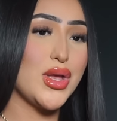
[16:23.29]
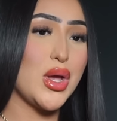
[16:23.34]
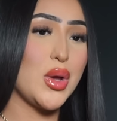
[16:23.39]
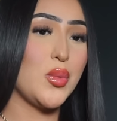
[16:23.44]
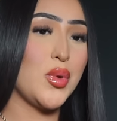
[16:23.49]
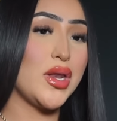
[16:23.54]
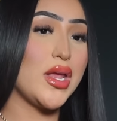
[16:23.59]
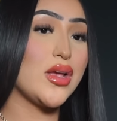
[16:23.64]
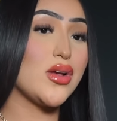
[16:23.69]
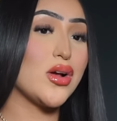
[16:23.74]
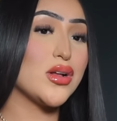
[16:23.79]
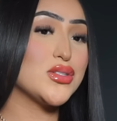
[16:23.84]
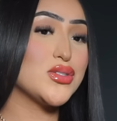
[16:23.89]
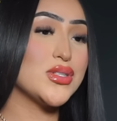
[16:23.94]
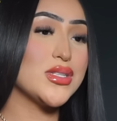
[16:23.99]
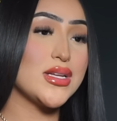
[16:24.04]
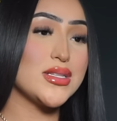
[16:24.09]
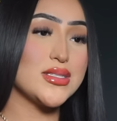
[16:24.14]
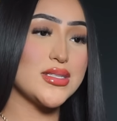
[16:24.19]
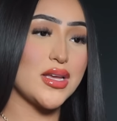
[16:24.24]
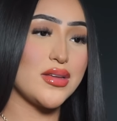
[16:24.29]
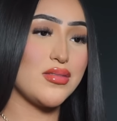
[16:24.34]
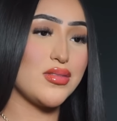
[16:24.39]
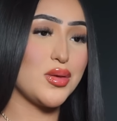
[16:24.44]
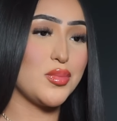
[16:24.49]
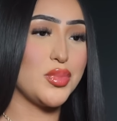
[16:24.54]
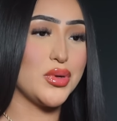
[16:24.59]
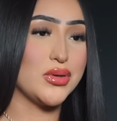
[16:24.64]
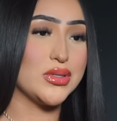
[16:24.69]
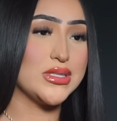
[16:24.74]
When I got to that side of the
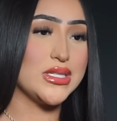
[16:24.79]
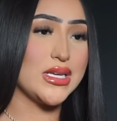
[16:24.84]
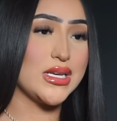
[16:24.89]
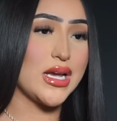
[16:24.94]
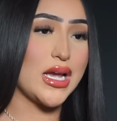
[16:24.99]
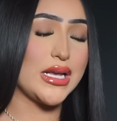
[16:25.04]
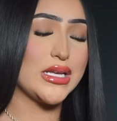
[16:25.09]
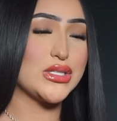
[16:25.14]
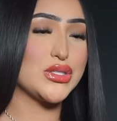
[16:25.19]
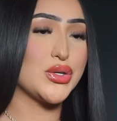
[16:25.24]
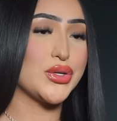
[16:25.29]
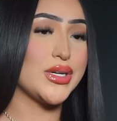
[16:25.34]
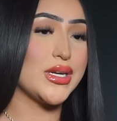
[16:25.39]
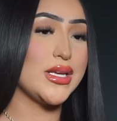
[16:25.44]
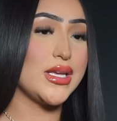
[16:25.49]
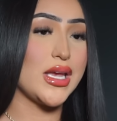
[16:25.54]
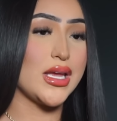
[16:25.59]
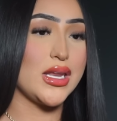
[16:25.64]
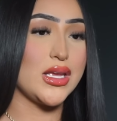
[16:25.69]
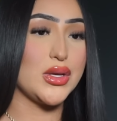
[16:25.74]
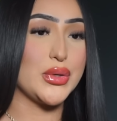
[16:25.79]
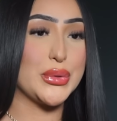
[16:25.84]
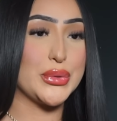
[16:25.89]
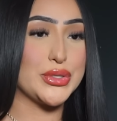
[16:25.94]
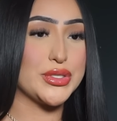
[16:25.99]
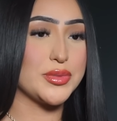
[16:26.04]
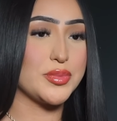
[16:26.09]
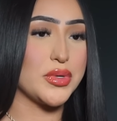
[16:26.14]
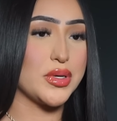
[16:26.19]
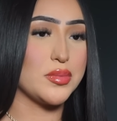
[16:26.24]
building, I started getting
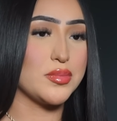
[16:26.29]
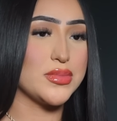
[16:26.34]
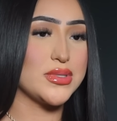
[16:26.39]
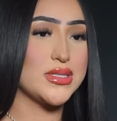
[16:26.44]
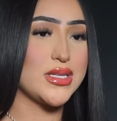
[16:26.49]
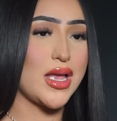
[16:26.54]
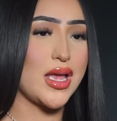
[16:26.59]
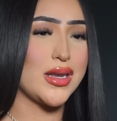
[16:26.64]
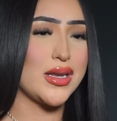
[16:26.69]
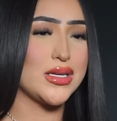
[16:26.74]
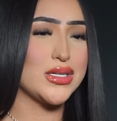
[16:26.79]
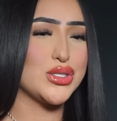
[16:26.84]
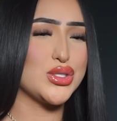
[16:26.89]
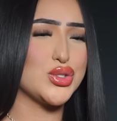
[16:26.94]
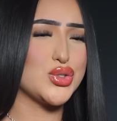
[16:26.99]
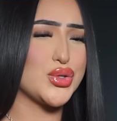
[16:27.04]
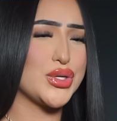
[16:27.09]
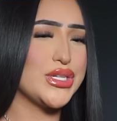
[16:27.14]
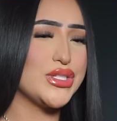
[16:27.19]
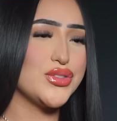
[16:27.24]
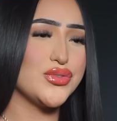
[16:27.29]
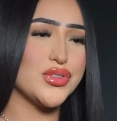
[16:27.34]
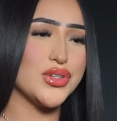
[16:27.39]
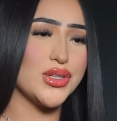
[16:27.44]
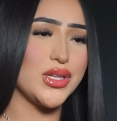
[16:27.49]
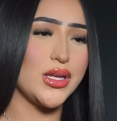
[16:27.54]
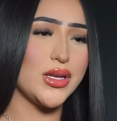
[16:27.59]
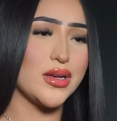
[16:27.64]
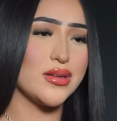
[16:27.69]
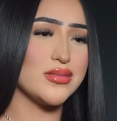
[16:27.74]
goosebumps and a strange
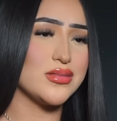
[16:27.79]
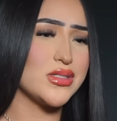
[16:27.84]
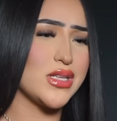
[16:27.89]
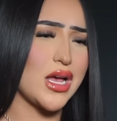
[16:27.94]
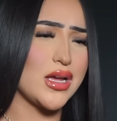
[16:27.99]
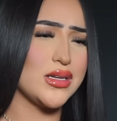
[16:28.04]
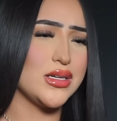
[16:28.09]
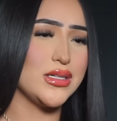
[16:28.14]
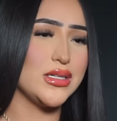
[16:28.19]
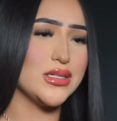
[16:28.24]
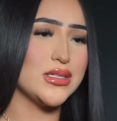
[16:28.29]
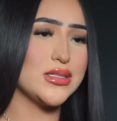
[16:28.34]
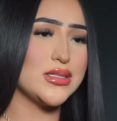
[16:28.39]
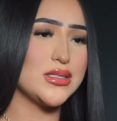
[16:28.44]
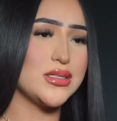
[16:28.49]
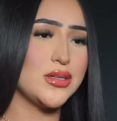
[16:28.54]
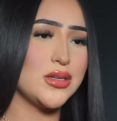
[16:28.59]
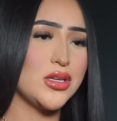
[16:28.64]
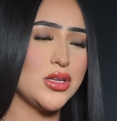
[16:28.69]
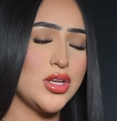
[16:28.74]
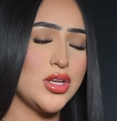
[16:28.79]
feeling of sadness.